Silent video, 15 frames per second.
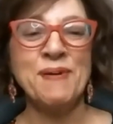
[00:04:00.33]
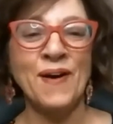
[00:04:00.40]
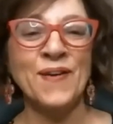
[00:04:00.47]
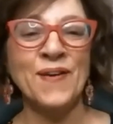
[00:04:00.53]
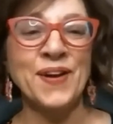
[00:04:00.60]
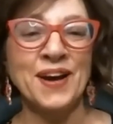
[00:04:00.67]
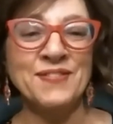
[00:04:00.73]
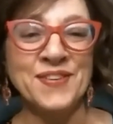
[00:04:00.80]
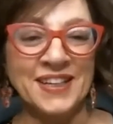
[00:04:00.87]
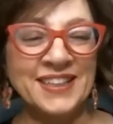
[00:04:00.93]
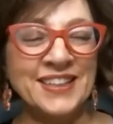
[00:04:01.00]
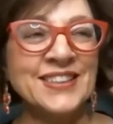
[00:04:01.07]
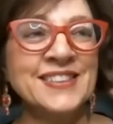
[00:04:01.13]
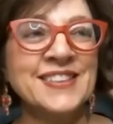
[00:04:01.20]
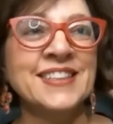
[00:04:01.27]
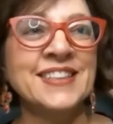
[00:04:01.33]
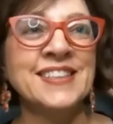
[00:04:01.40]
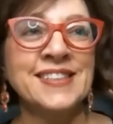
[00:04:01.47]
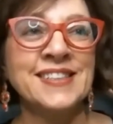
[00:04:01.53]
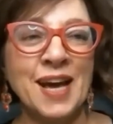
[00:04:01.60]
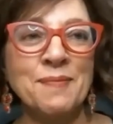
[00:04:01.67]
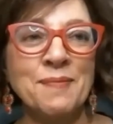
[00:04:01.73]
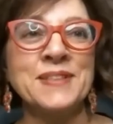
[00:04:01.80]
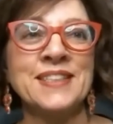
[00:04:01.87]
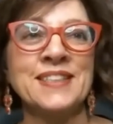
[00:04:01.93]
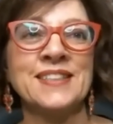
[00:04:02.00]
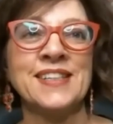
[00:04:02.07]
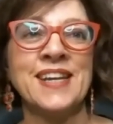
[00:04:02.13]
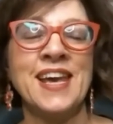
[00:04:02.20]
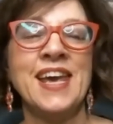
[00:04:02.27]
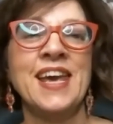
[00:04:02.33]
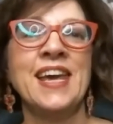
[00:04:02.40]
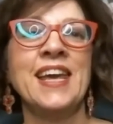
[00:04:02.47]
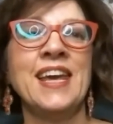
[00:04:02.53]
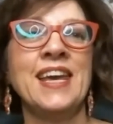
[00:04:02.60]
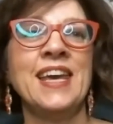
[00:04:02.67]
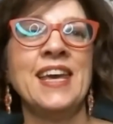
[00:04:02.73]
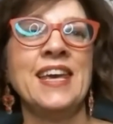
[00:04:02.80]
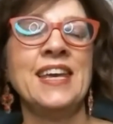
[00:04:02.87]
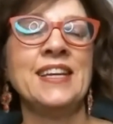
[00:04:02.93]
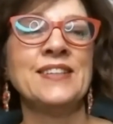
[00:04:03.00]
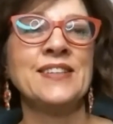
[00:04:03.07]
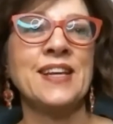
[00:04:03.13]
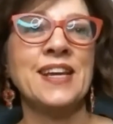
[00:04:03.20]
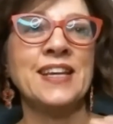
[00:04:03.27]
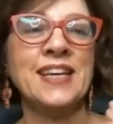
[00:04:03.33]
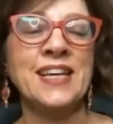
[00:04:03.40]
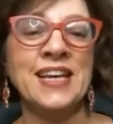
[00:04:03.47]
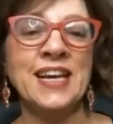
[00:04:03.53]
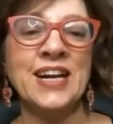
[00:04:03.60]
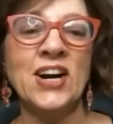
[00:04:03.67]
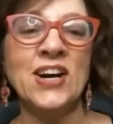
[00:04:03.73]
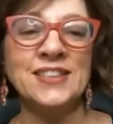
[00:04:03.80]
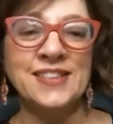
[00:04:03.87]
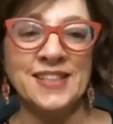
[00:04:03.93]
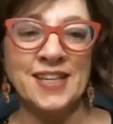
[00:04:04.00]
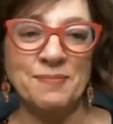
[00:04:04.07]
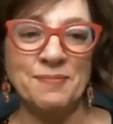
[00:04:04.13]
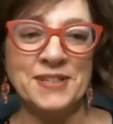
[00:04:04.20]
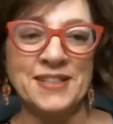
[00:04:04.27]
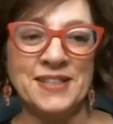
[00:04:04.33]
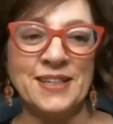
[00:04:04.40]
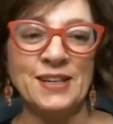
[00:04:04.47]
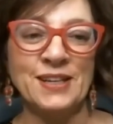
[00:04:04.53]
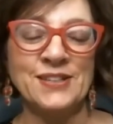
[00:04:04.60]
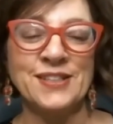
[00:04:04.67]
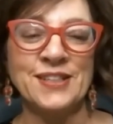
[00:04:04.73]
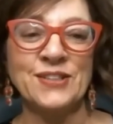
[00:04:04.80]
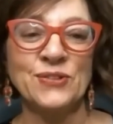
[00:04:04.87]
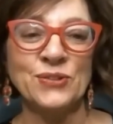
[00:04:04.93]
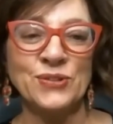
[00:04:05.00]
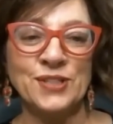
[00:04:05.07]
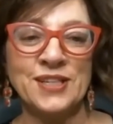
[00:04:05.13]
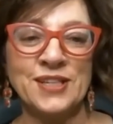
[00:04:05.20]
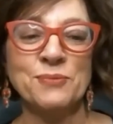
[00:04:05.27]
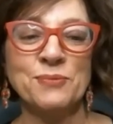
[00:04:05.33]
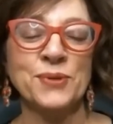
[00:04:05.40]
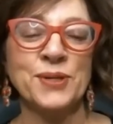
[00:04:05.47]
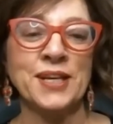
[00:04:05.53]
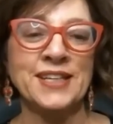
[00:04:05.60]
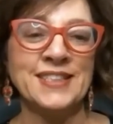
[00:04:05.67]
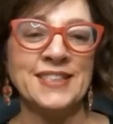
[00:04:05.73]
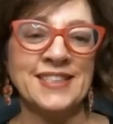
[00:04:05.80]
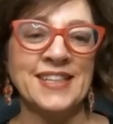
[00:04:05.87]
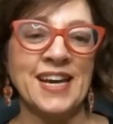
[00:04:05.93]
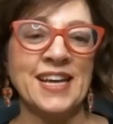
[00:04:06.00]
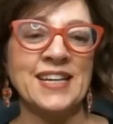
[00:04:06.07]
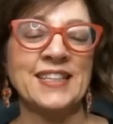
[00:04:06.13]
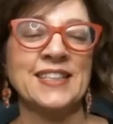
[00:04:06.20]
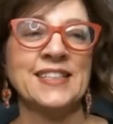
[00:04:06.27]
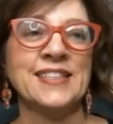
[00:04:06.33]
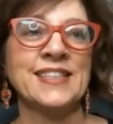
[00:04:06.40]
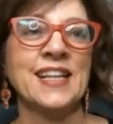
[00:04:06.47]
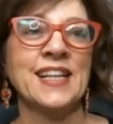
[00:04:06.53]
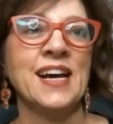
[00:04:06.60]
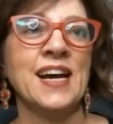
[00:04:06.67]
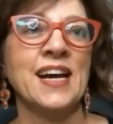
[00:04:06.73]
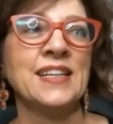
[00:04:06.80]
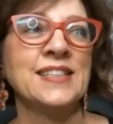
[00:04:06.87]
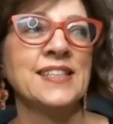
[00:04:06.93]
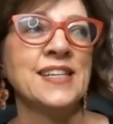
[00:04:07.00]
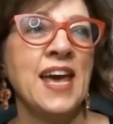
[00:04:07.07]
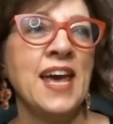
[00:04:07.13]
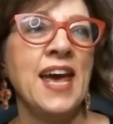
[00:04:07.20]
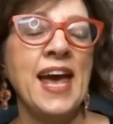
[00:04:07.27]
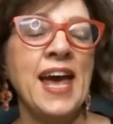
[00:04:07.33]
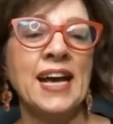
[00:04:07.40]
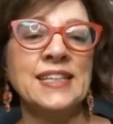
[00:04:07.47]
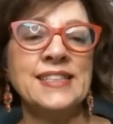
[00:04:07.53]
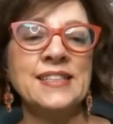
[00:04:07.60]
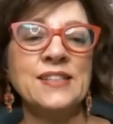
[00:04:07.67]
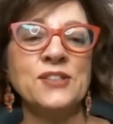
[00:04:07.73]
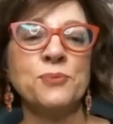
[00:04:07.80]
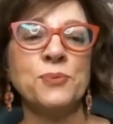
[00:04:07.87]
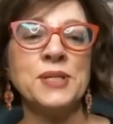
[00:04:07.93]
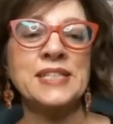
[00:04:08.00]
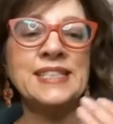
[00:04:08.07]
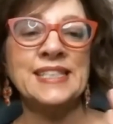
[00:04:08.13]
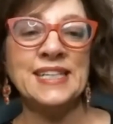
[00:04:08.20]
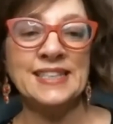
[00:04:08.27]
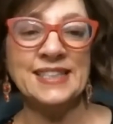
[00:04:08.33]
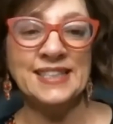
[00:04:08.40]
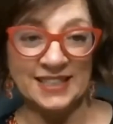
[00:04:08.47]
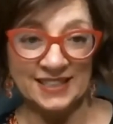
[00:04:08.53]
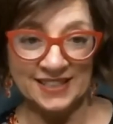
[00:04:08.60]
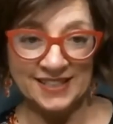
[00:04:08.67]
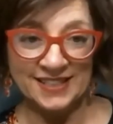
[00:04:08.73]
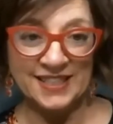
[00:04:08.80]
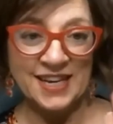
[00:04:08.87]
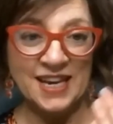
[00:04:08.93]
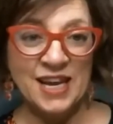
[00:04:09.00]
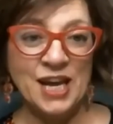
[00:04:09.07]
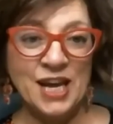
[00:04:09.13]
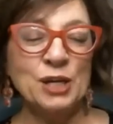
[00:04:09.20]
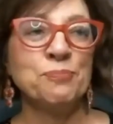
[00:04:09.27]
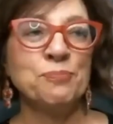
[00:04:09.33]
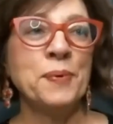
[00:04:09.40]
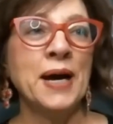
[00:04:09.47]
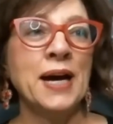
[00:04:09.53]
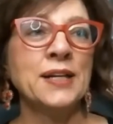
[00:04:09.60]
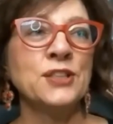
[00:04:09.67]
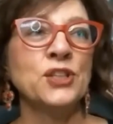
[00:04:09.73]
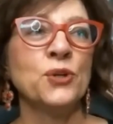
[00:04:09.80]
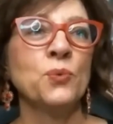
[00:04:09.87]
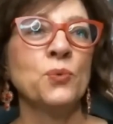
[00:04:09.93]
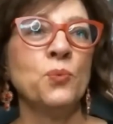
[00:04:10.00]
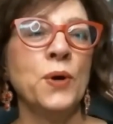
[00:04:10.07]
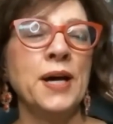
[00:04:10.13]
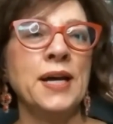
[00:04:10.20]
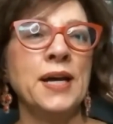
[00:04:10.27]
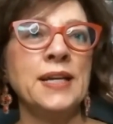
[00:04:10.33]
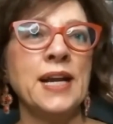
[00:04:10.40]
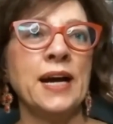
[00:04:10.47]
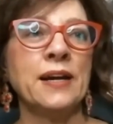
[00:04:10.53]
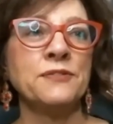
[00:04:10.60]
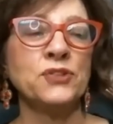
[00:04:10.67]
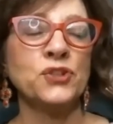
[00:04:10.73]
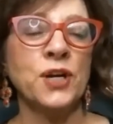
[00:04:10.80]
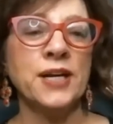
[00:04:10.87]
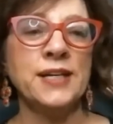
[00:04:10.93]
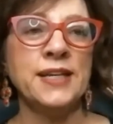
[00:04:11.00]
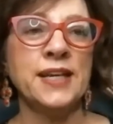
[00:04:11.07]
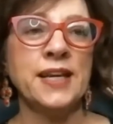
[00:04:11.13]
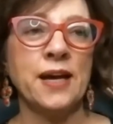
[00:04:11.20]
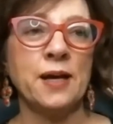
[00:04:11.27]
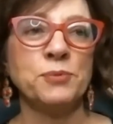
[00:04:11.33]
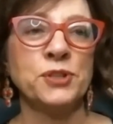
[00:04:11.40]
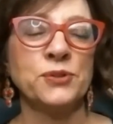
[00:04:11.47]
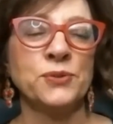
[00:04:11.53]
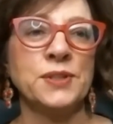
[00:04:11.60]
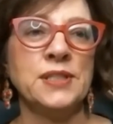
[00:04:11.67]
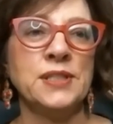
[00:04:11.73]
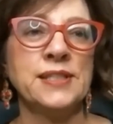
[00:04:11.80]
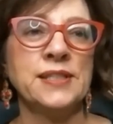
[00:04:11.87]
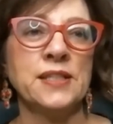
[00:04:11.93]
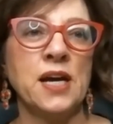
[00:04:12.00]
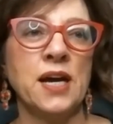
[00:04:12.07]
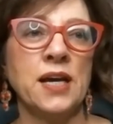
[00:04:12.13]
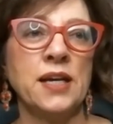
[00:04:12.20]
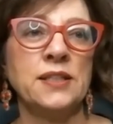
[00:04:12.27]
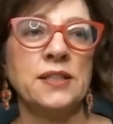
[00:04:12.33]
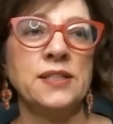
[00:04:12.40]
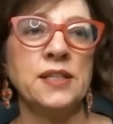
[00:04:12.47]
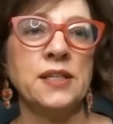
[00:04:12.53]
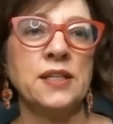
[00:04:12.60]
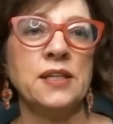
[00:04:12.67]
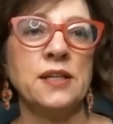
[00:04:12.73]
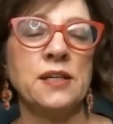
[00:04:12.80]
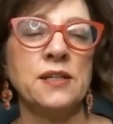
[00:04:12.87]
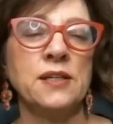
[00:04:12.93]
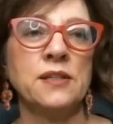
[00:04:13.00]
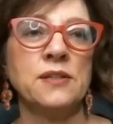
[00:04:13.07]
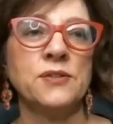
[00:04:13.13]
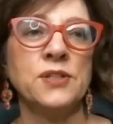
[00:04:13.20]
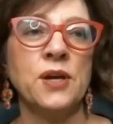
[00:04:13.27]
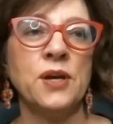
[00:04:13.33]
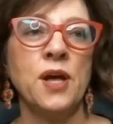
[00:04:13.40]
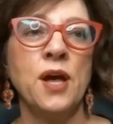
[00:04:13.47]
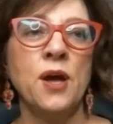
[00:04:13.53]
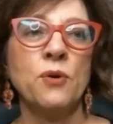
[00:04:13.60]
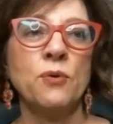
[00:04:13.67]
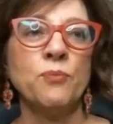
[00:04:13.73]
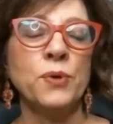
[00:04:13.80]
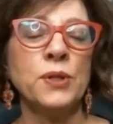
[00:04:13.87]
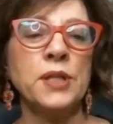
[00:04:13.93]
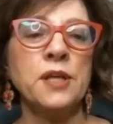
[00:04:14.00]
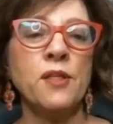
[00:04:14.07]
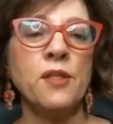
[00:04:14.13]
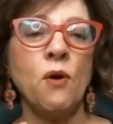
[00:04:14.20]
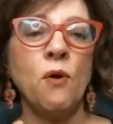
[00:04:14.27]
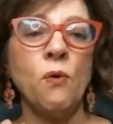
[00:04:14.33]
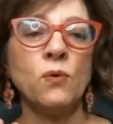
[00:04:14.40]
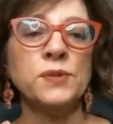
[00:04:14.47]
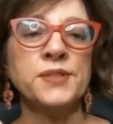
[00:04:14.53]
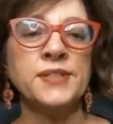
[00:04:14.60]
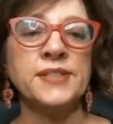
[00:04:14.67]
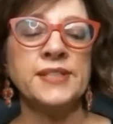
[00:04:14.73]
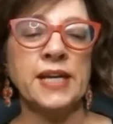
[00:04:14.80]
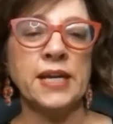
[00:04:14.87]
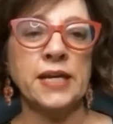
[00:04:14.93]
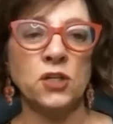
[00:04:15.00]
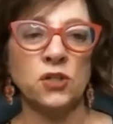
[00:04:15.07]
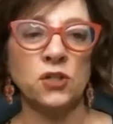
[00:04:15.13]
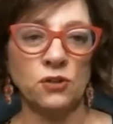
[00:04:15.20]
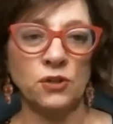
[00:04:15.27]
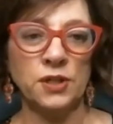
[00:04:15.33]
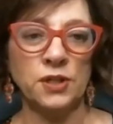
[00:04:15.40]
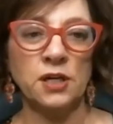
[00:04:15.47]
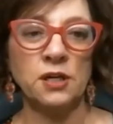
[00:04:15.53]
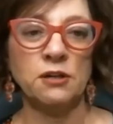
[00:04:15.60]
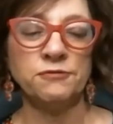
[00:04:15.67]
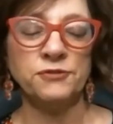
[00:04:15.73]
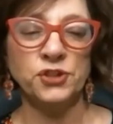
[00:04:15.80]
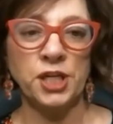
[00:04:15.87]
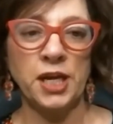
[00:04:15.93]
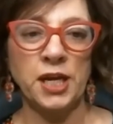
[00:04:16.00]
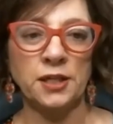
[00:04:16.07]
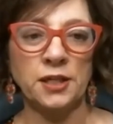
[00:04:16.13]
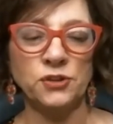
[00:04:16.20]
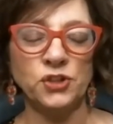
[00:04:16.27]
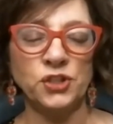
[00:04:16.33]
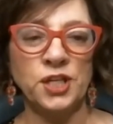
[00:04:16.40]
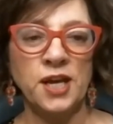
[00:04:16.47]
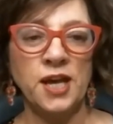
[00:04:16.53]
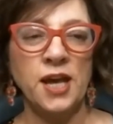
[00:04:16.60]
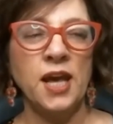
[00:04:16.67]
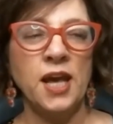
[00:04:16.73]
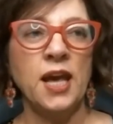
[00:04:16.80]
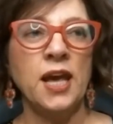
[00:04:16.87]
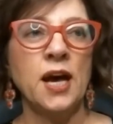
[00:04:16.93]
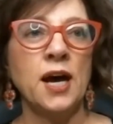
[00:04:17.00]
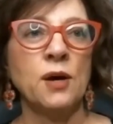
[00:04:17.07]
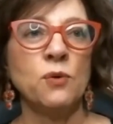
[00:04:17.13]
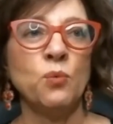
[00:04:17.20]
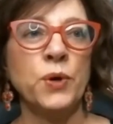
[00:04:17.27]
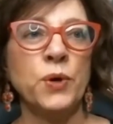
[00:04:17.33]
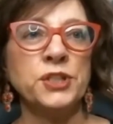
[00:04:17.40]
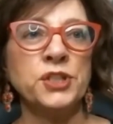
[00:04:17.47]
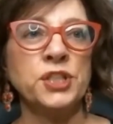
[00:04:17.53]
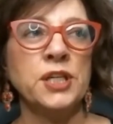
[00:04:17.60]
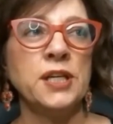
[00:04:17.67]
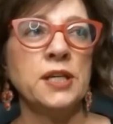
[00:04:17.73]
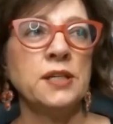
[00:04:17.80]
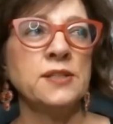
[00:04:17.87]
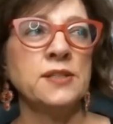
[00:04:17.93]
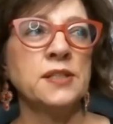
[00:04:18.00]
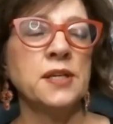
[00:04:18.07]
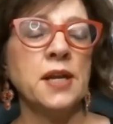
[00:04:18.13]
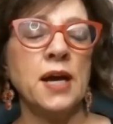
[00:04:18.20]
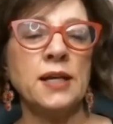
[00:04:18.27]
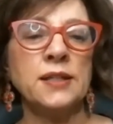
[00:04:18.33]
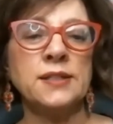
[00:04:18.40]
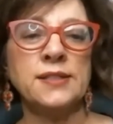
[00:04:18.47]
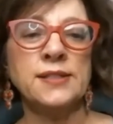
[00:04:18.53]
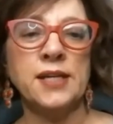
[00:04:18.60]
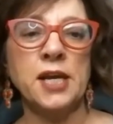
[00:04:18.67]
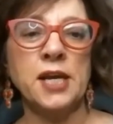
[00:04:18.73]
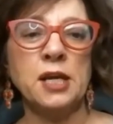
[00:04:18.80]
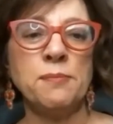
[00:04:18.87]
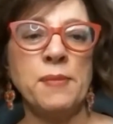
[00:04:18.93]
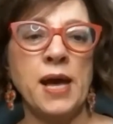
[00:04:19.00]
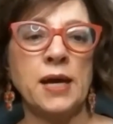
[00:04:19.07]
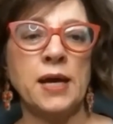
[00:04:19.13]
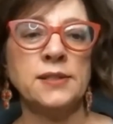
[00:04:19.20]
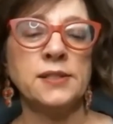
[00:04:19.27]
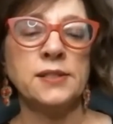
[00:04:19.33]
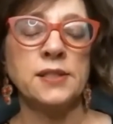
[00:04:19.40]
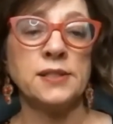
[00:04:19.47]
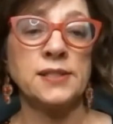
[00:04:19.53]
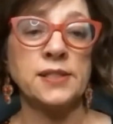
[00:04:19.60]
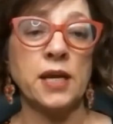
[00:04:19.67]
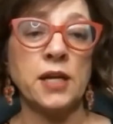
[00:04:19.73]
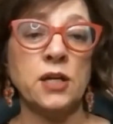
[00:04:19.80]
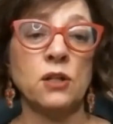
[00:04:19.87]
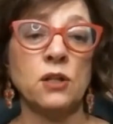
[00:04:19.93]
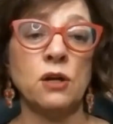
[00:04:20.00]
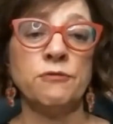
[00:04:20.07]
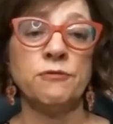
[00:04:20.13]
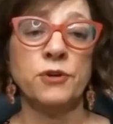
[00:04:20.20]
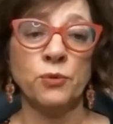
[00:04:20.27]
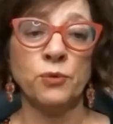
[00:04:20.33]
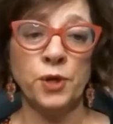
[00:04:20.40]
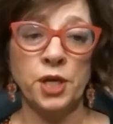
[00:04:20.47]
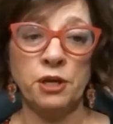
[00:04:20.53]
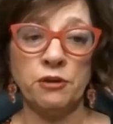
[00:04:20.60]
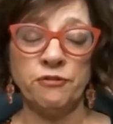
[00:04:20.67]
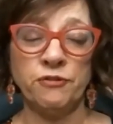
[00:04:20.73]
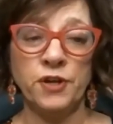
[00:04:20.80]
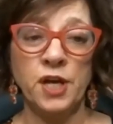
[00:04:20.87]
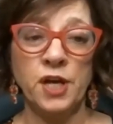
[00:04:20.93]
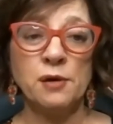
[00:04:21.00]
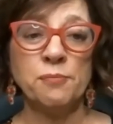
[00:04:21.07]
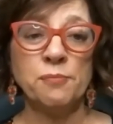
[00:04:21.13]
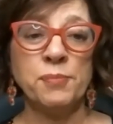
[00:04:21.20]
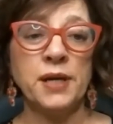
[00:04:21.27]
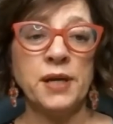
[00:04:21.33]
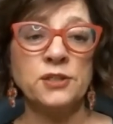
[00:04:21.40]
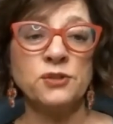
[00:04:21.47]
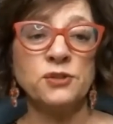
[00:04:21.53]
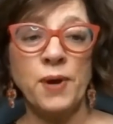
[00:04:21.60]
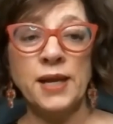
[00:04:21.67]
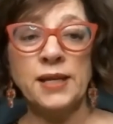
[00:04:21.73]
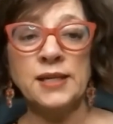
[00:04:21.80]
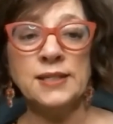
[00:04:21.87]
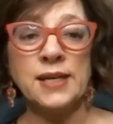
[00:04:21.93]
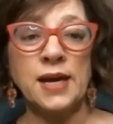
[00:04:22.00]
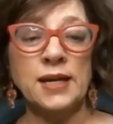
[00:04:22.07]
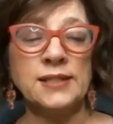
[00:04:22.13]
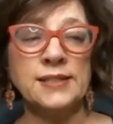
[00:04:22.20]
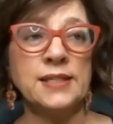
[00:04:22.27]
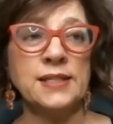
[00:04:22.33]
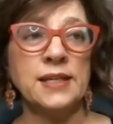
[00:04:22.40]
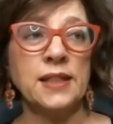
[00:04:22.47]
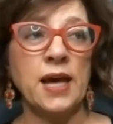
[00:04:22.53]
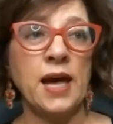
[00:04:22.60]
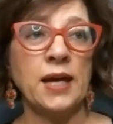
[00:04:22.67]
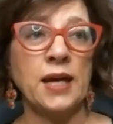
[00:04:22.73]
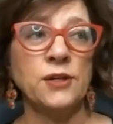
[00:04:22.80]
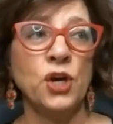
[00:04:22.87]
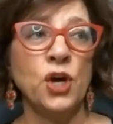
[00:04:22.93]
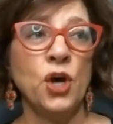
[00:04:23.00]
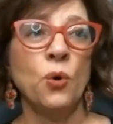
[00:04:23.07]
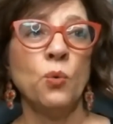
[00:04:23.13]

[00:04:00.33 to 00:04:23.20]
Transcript: part of it, because acceptance is a key concept in this, and you'll see as we'll get into that in the slides, as is resistance. But what I'm trying to capture in these slides is really the whole cycle of change, which is not the same as the cycle of grief, but it's recognizing that